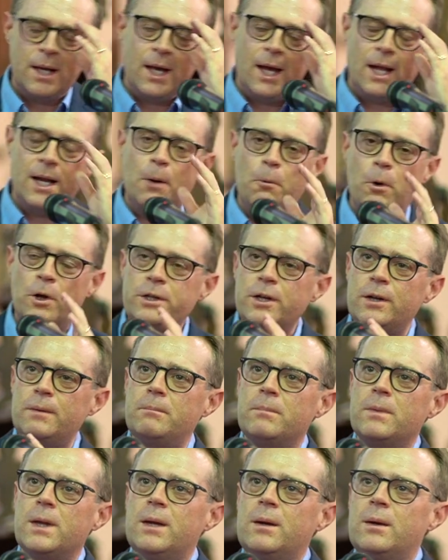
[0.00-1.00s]
And I want
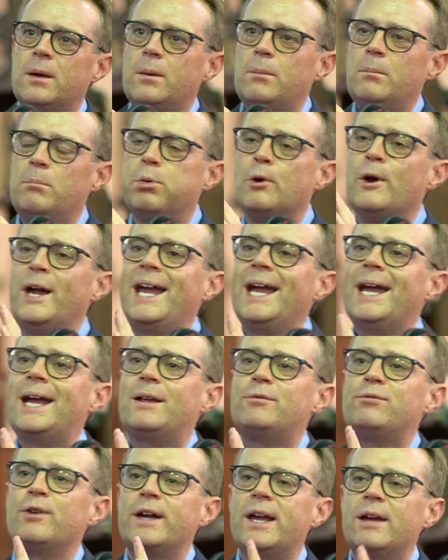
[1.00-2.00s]
to
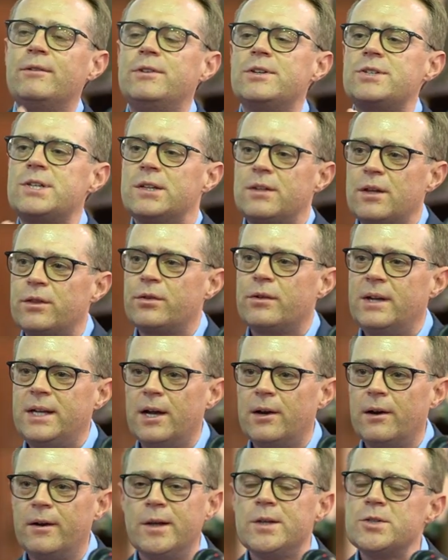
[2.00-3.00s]
break forgiveness into
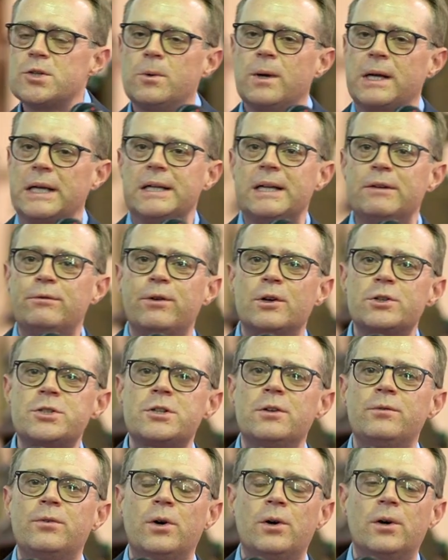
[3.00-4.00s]
three areas quickly.
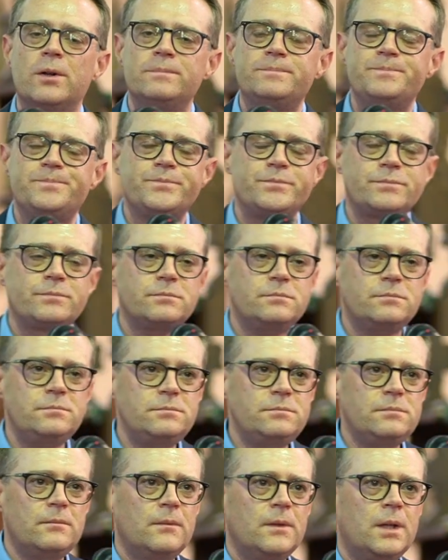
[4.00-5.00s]
First of
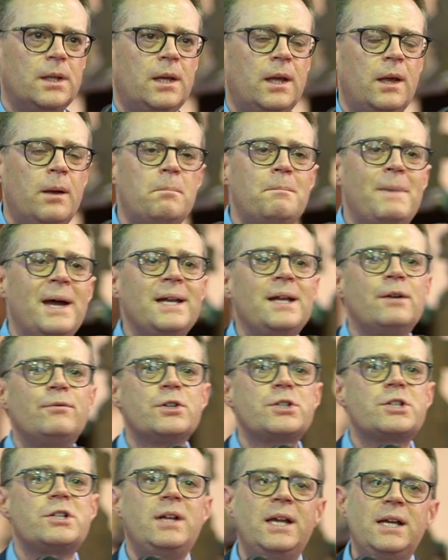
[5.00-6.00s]
all, many of
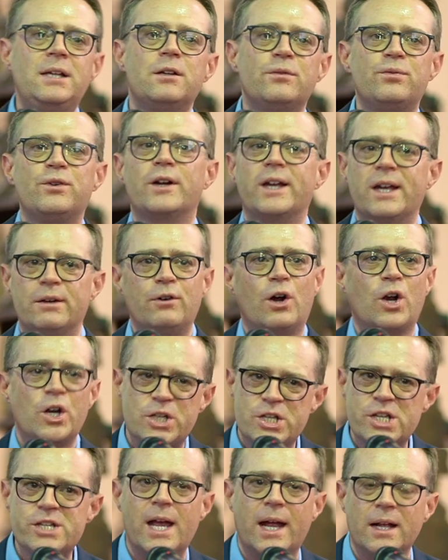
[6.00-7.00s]
us need to forgive
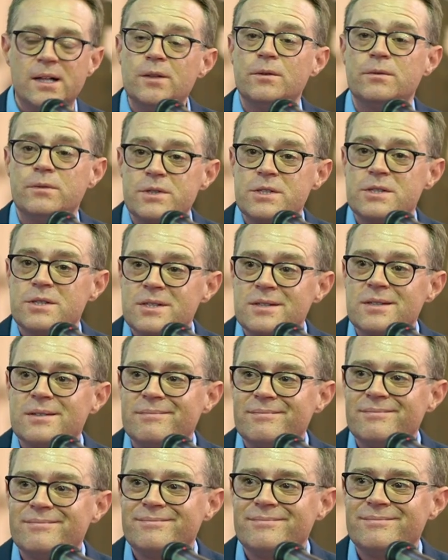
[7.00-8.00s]

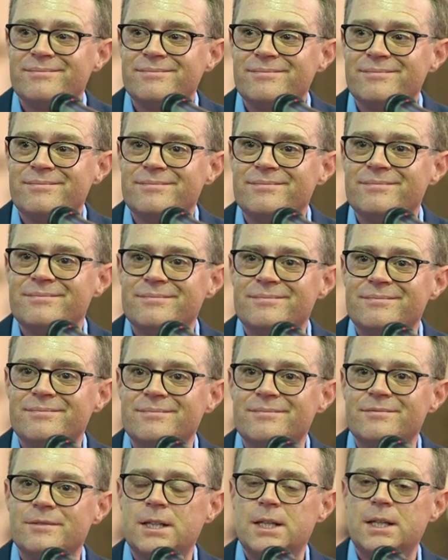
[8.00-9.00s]
ourselves.
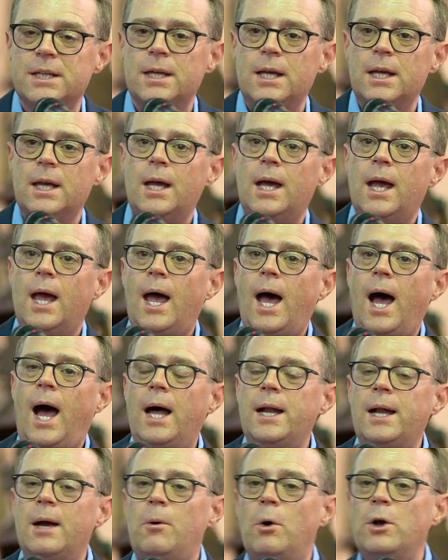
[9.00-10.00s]

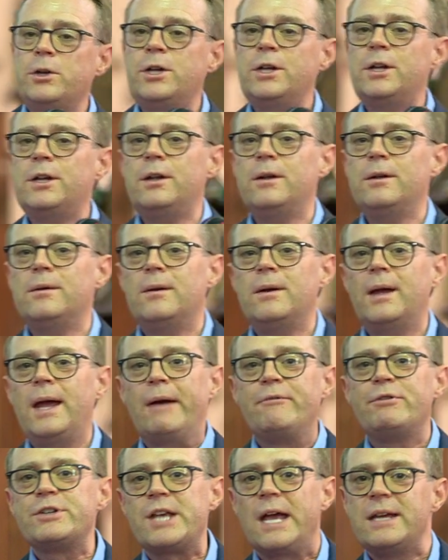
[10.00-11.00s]
And I want to
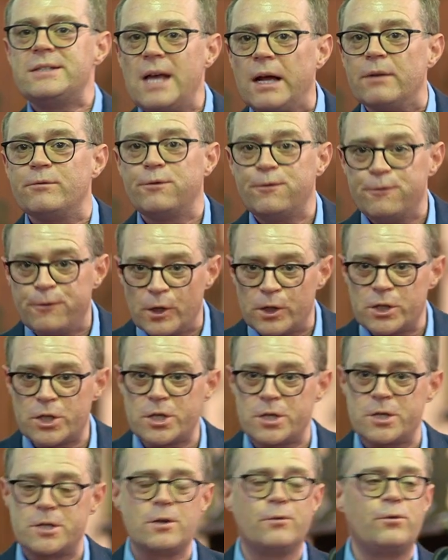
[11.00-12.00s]
emphasize that
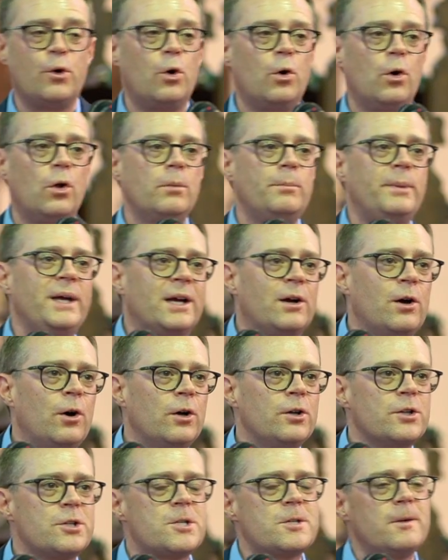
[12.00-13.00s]
first of all,
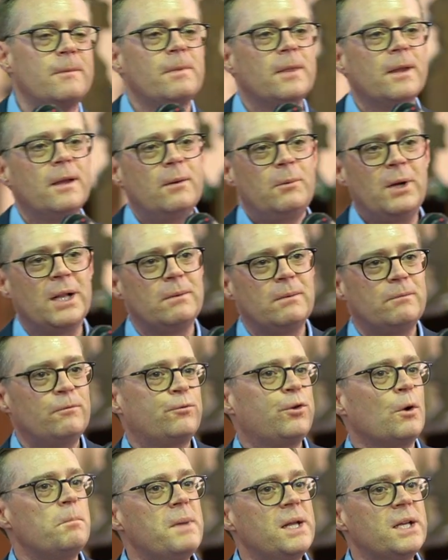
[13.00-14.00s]
because, well,
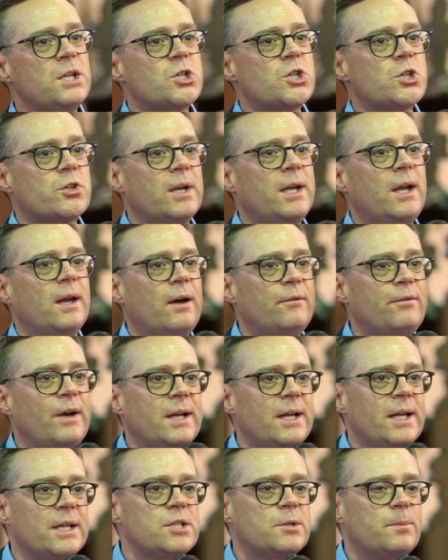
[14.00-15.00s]
from ministry, I've
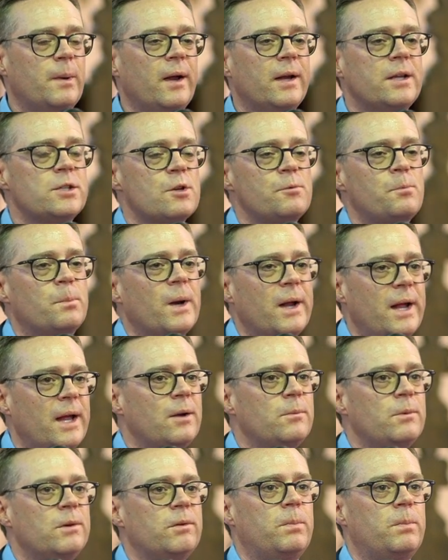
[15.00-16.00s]
had experience of
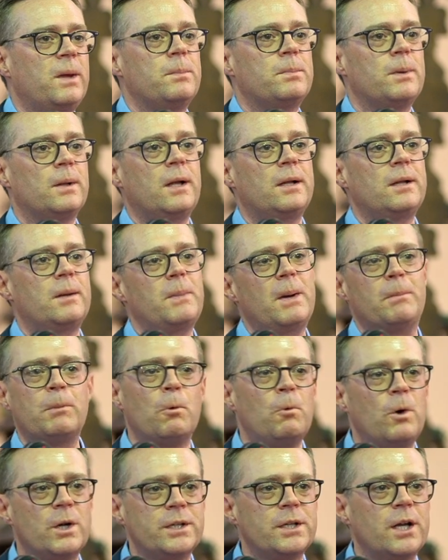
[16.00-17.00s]
praying people. And I
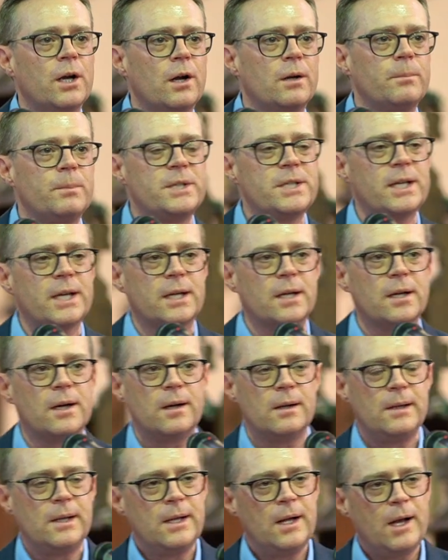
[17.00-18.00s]
remember one girl in
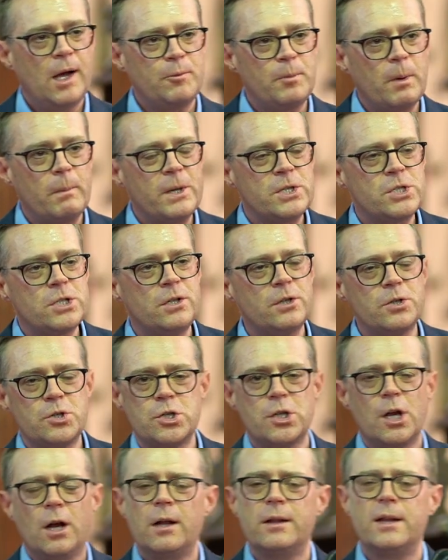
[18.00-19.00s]
particular, I have permission to
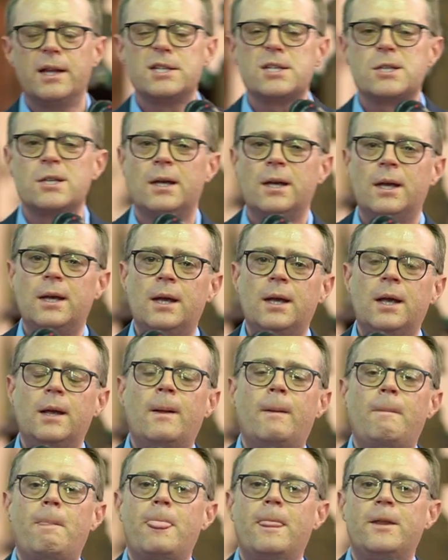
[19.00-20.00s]
share this.
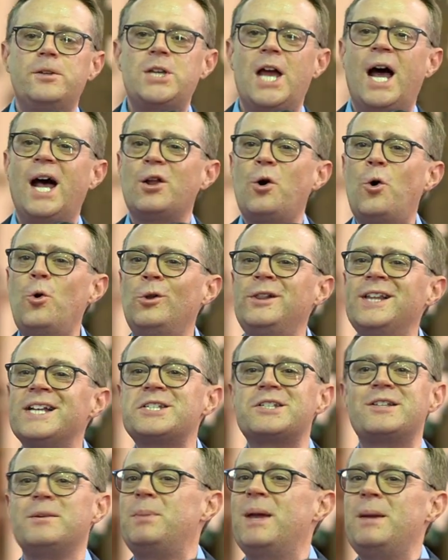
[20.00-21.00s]
She had a whole
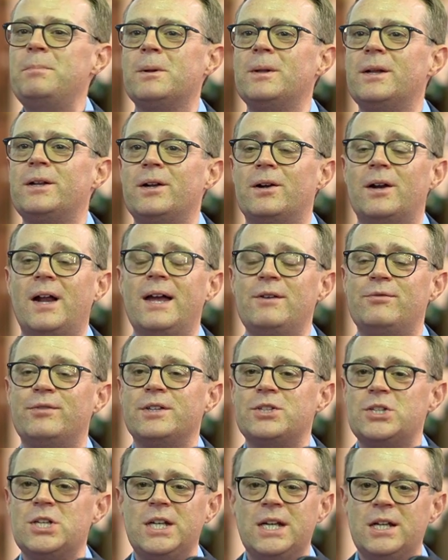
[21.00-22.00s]
list of people in her life
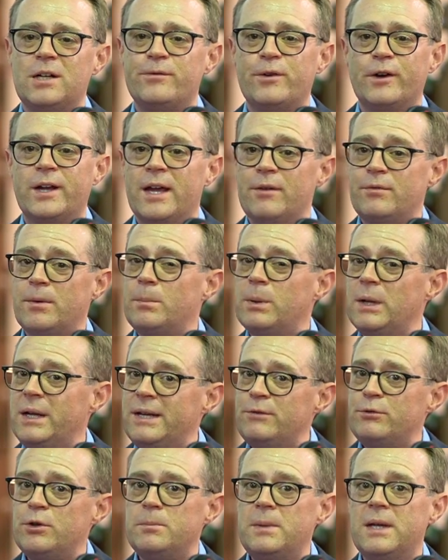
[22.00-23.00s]
that she needed to forgive. And
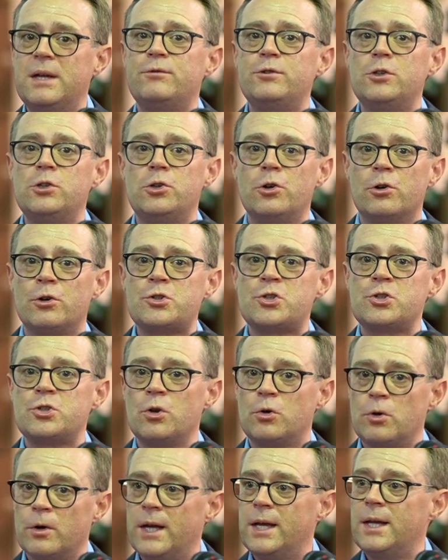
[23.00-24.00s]
believe you me, if you knew her
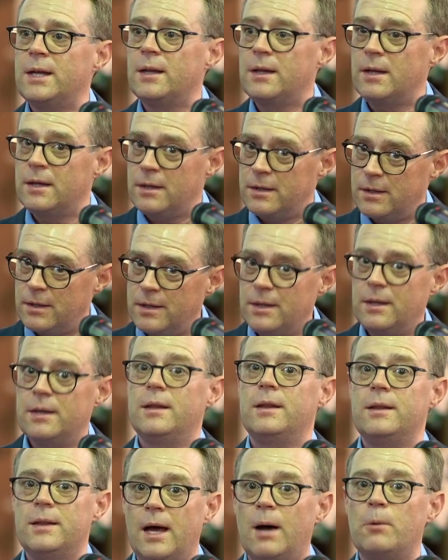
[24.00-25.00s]
story,
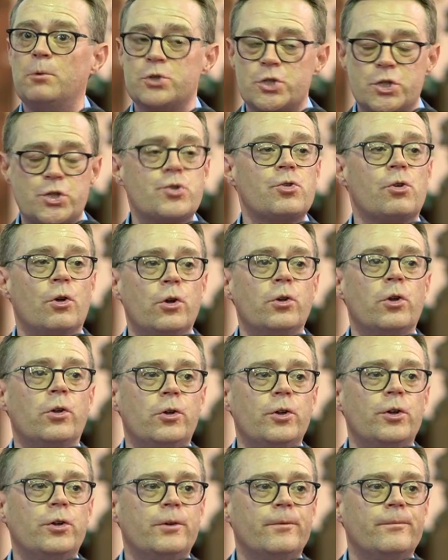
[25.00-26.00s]
that was true.